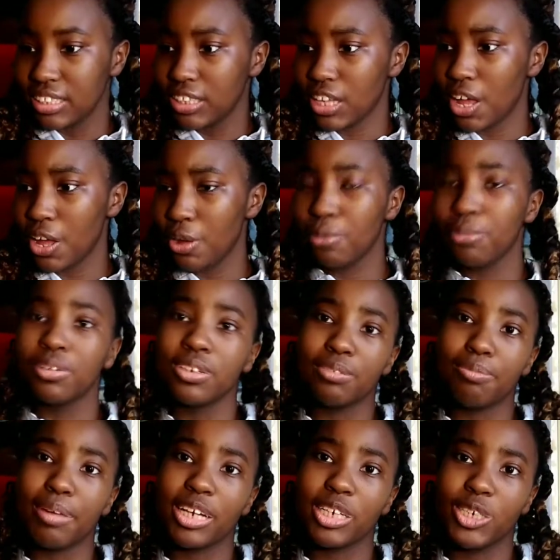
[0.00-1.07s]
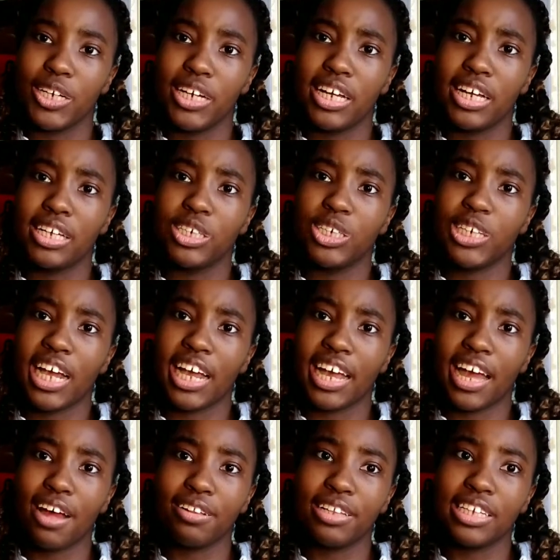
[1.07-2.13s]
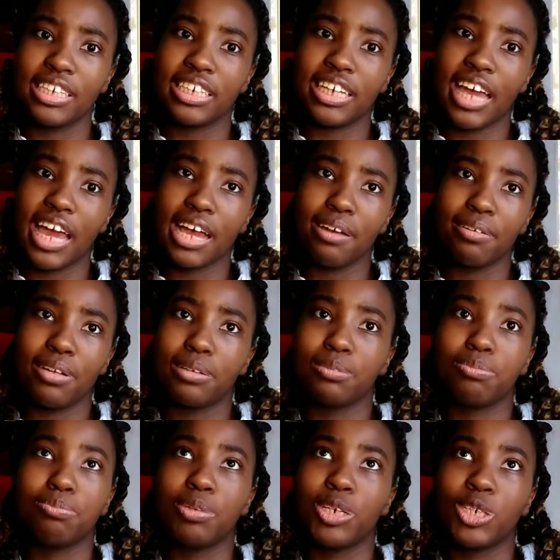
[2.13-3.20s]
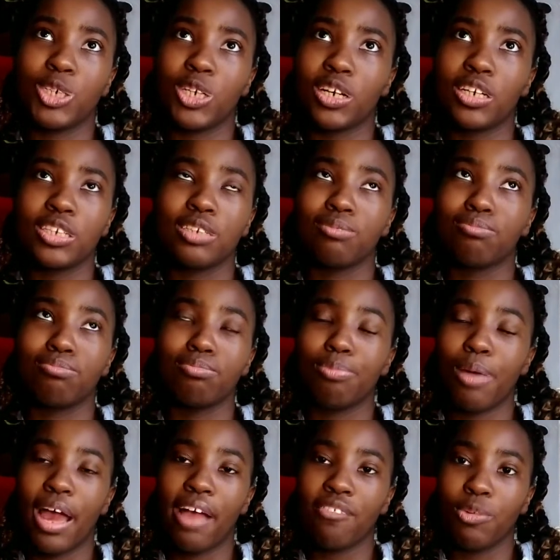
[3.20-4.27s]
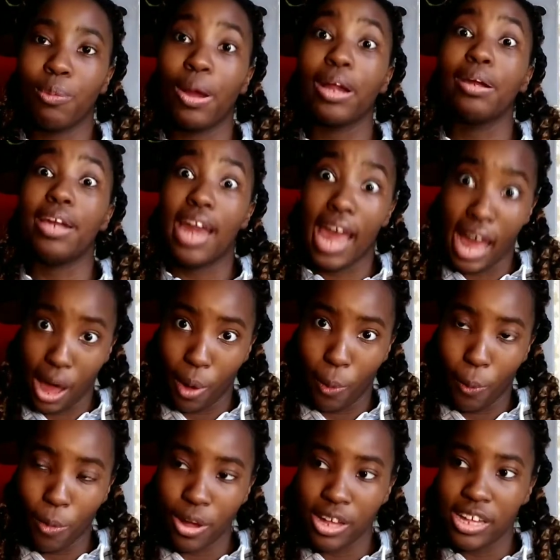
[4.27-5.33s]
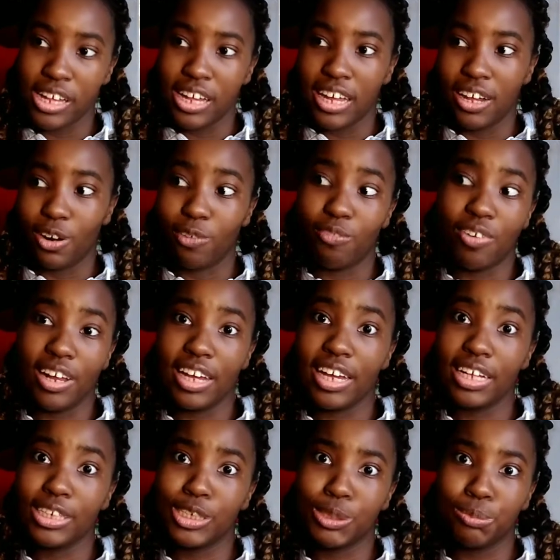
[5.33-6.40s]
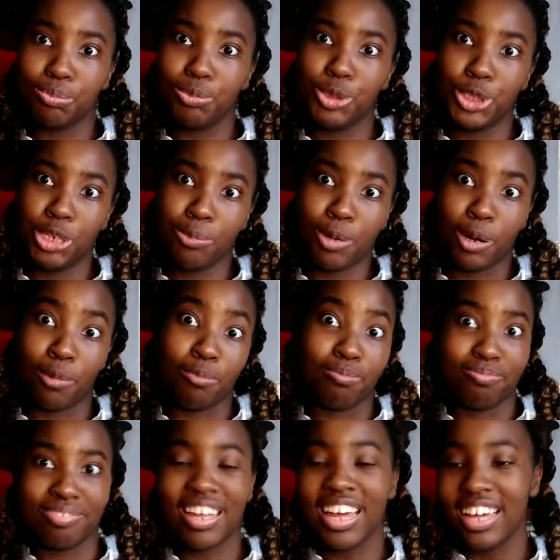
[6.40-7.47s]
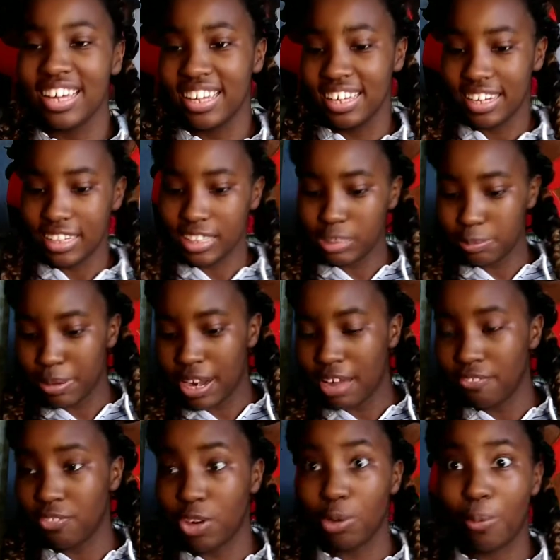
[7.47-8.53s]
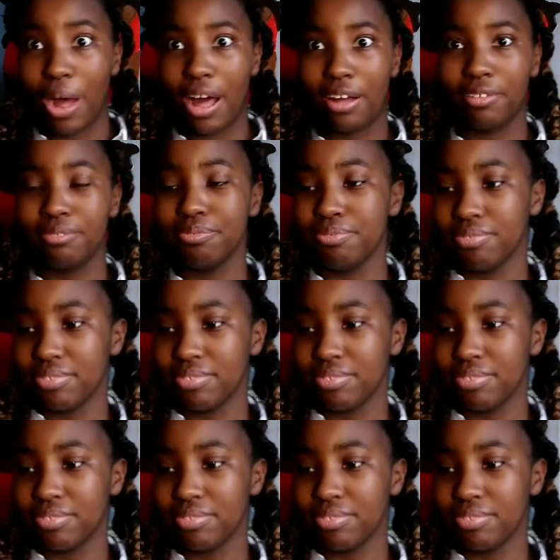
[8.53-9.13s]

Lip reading: So make sure you check out this game. I'm pretty sure it's everywhere now, and hopefully it's cheaper, because it's been out for a while.